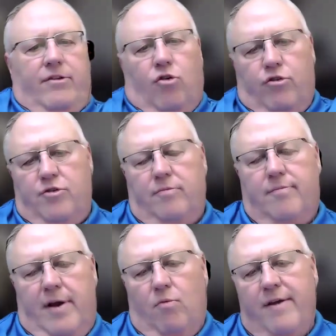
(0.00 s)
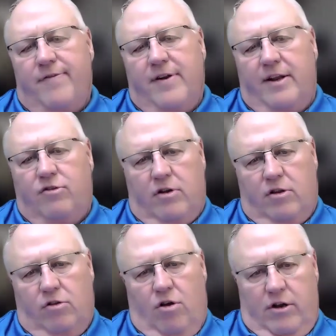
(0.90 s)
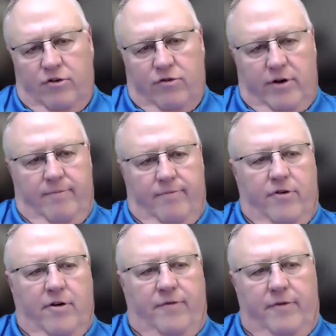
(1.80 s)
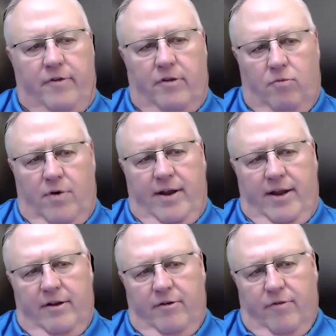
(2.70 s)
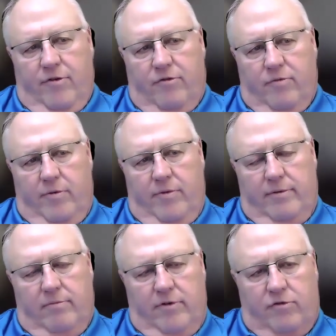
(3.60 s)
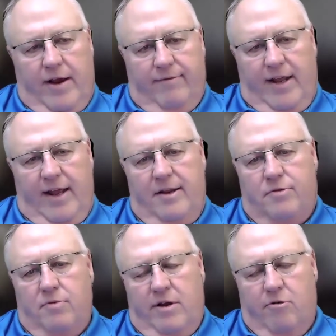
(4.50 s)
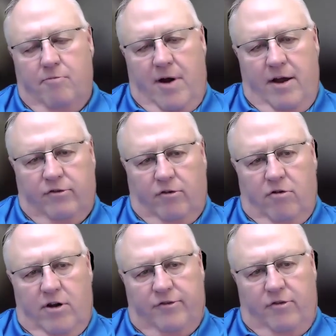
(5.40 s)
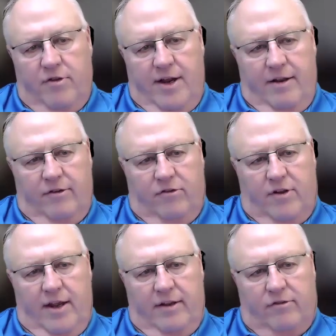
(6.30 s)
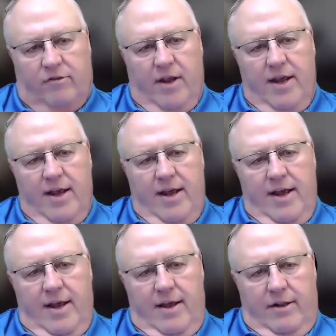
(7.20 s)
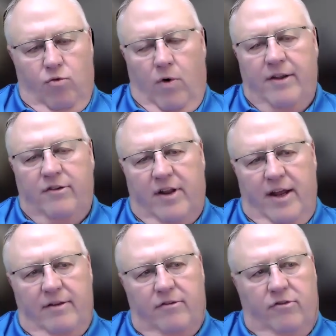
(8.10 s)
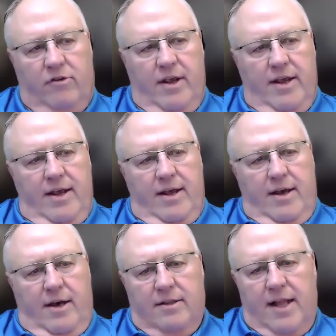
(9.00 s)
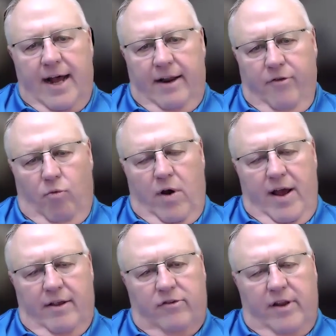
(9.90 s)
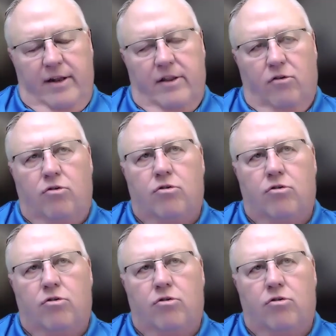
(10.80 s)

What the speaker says: told you, my wife and I took a long trip for our 50th wedding anniversary. We traveled 8,300 miles across the United States, 20 states, a lot in the West. And the